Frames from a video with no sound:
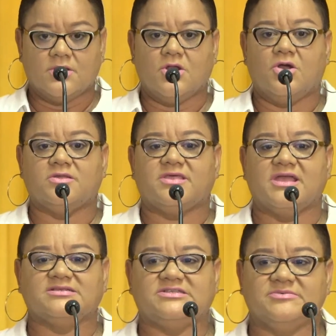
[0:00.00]

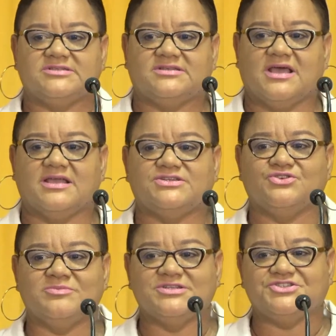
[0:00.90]
Thanks to Mr.
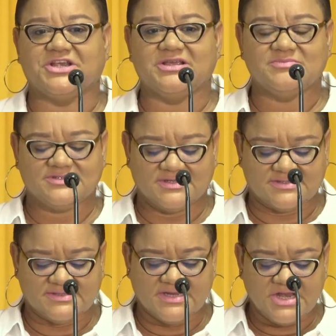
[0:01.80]
Itoma James, a
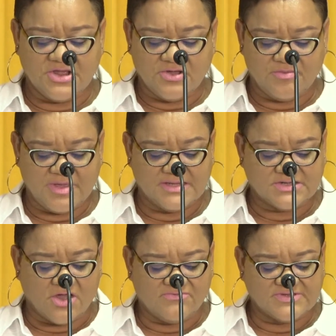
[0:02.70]
Senior
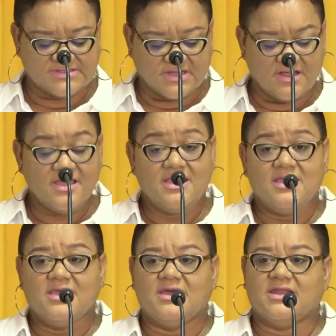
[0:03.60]
Met Officer.
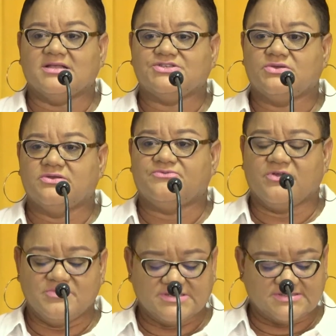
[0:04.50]
And as you heard
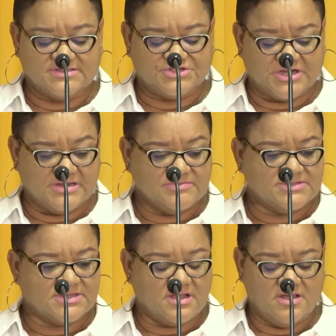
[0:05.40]
from Mr.
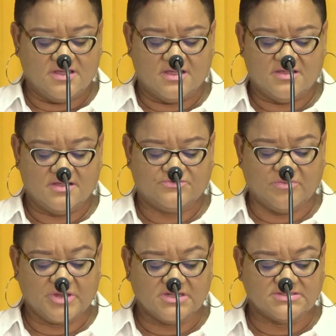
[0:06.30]
James,
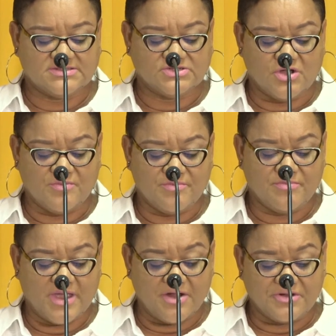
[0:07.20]
Tropical Storm
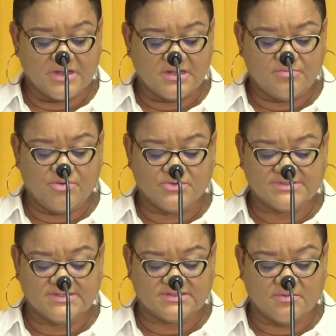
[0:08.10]
Beryl
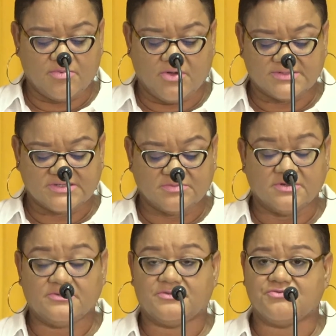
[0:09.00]
poses a
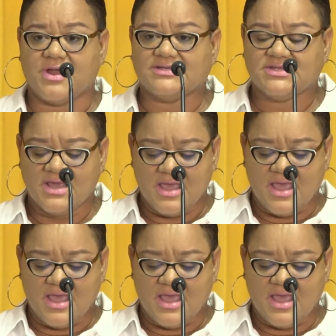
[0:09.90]
possible threat,